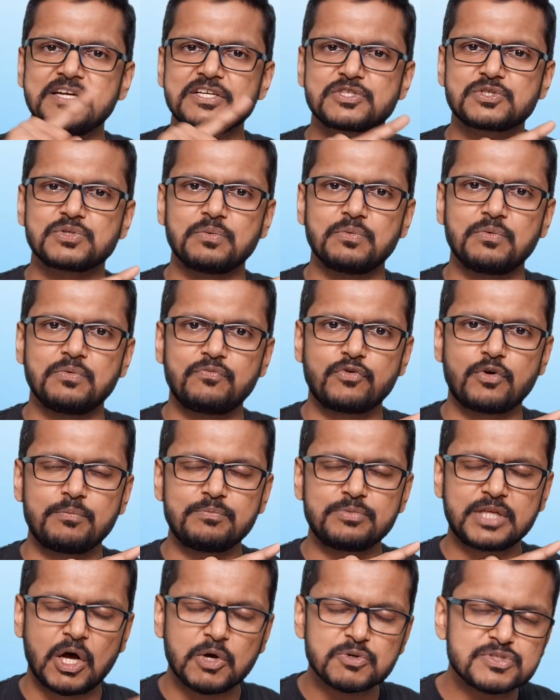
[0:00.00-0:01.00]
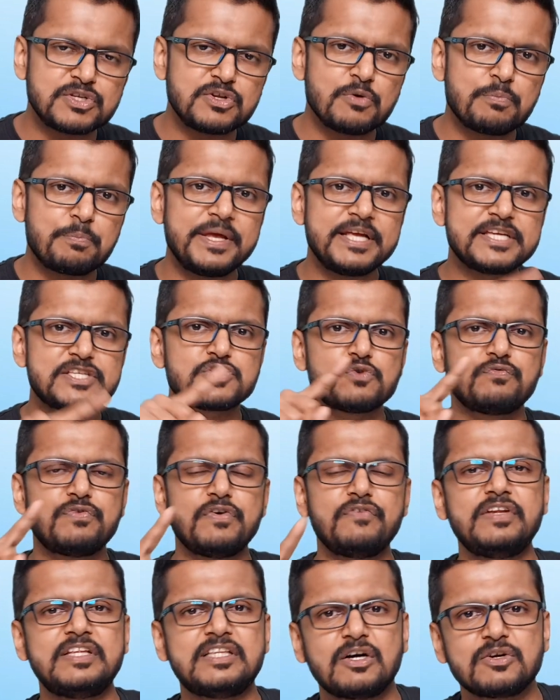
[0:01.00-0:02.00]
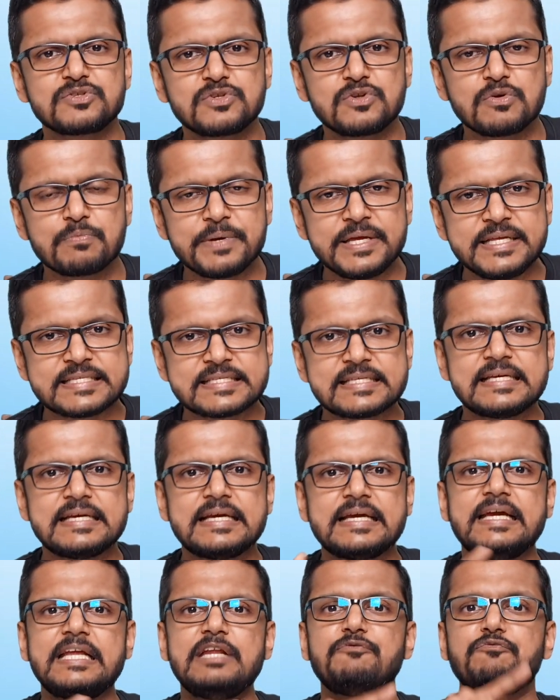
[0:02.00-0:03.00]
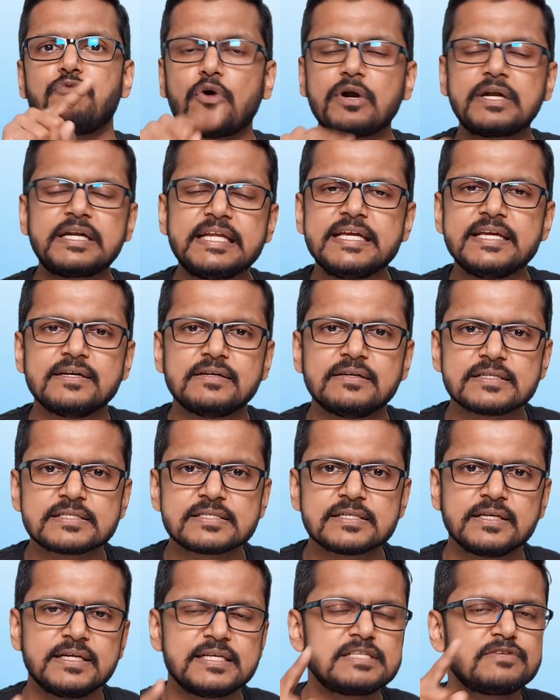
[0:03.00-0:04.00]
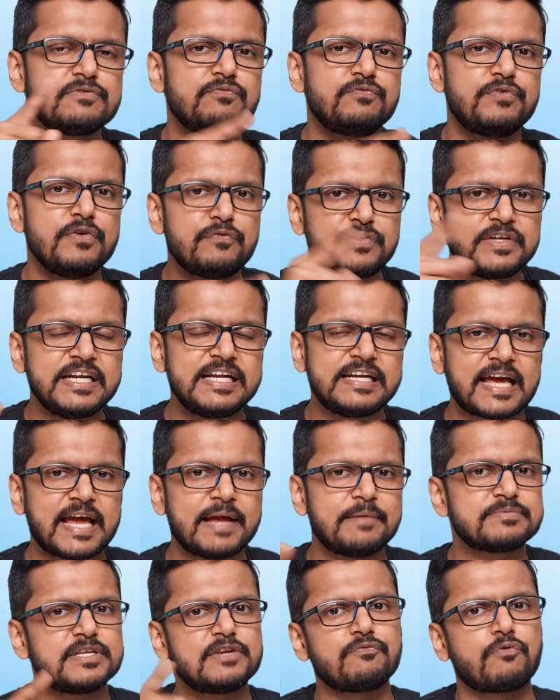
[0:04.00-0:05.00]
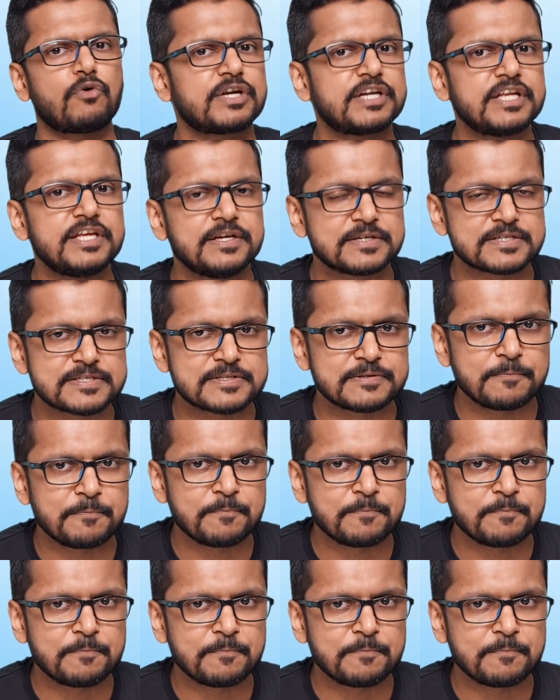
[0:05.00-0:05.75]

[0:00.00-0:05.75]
So from 1000 rupees to 50,000 rupees in 40 years is 50 times in 40 years.